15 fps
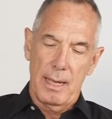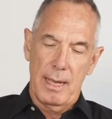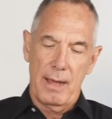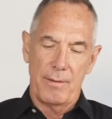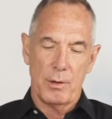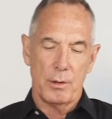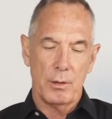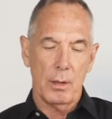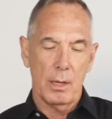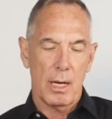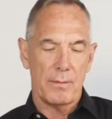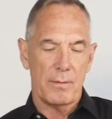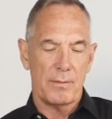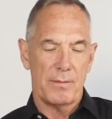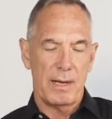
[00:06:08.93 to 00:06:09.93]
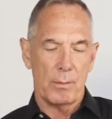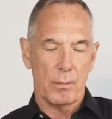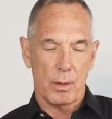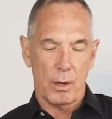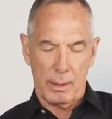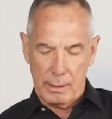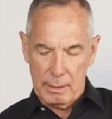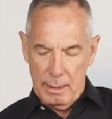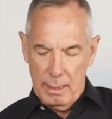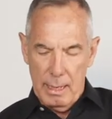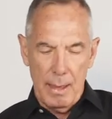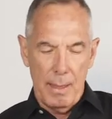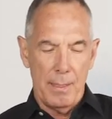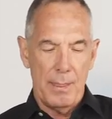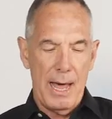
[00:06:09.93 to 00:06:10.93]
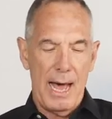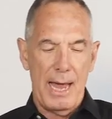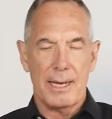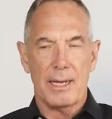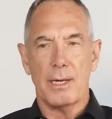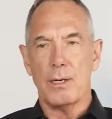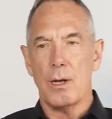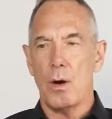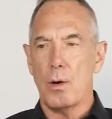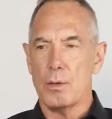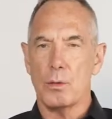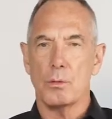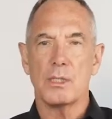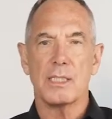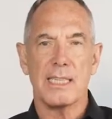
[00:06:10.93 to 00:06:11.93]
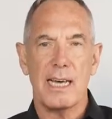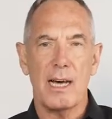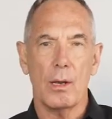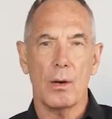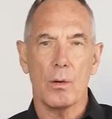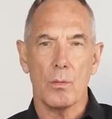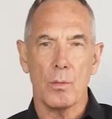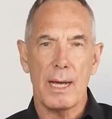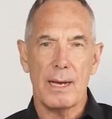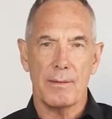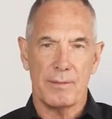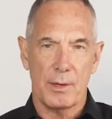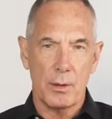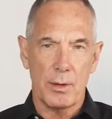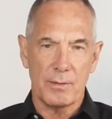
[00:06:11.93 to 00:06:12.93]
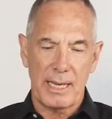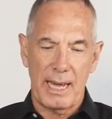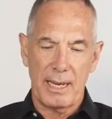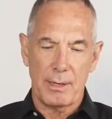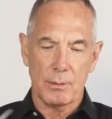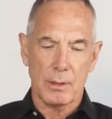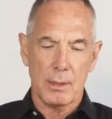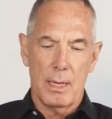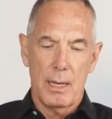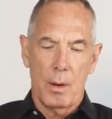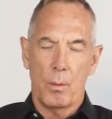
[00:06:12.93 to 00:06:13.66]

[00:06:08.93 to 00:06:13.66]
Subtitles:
If you do a lot of event work that you sell or rent votive candles,